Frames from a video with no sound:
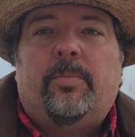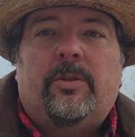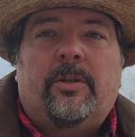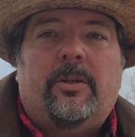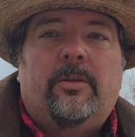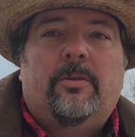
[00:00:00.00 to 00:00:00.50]

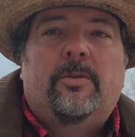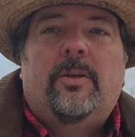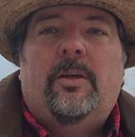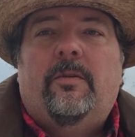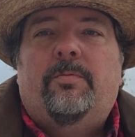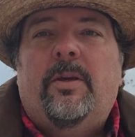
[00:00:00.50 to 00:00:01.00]
particular
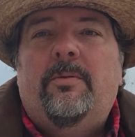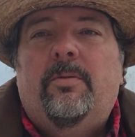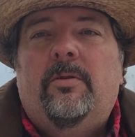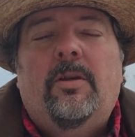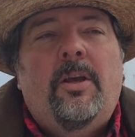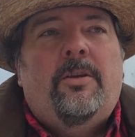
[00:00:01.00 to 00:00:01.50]
set of
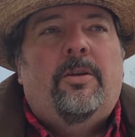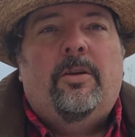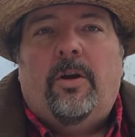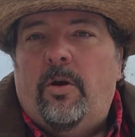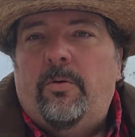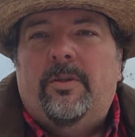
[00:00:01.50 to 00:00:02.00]
people,
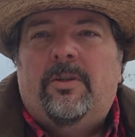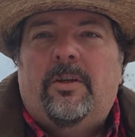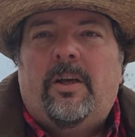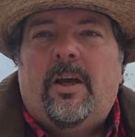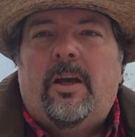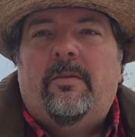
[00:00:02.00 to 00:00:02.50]
you're always
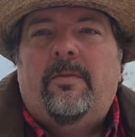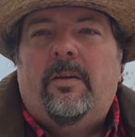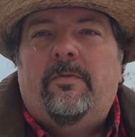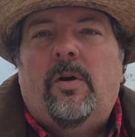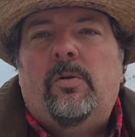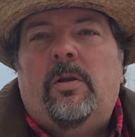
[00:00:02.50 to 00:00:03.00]
going to have
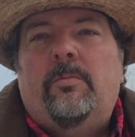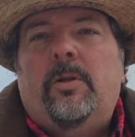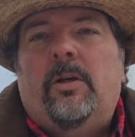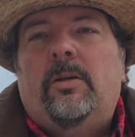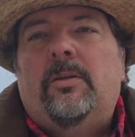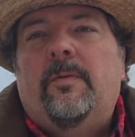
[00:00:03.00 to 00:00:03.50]
a voting
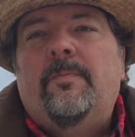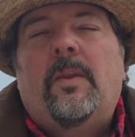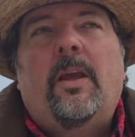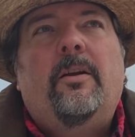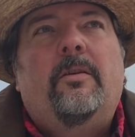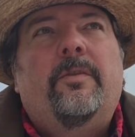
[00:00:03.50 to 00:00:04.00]
bloc.
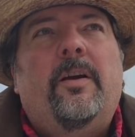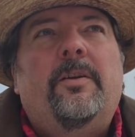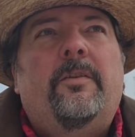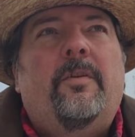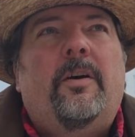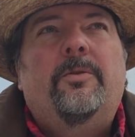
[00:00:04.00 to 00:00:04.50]
And our
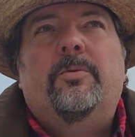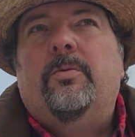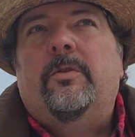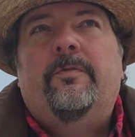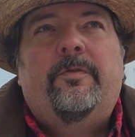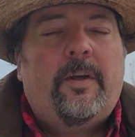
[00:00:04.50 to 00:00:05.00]
founding fathers
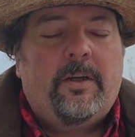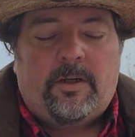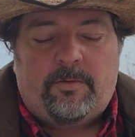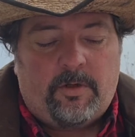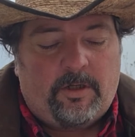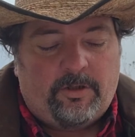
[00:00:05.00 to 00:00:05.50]
were
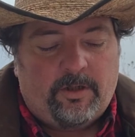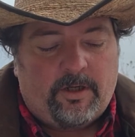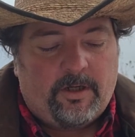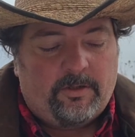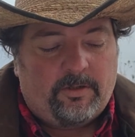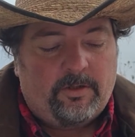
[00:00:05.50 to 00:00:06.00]
very much
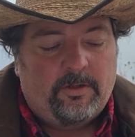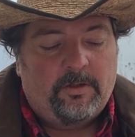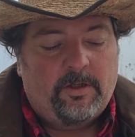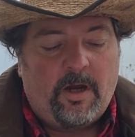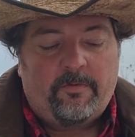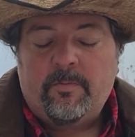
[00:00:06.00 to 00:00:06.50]
against
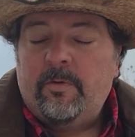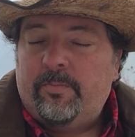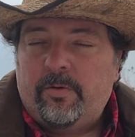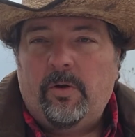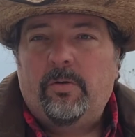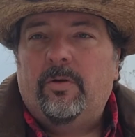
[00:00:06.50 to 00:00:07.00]
government
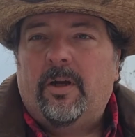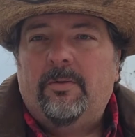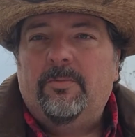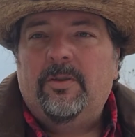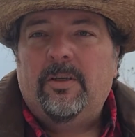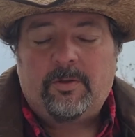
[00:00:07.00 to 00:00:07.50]

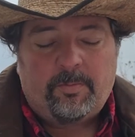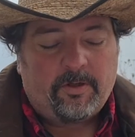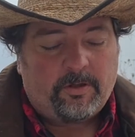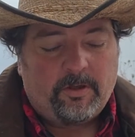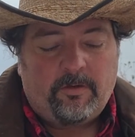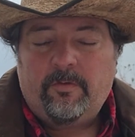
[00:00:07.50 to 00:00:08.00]
programs,
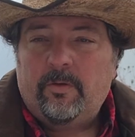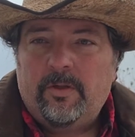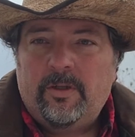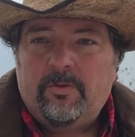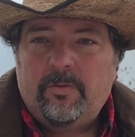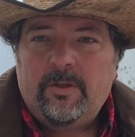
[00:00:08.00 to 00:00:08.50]
especially for
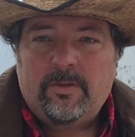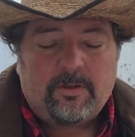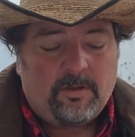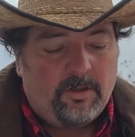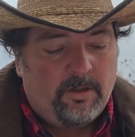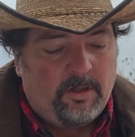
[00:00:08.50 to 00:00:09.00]
this reason.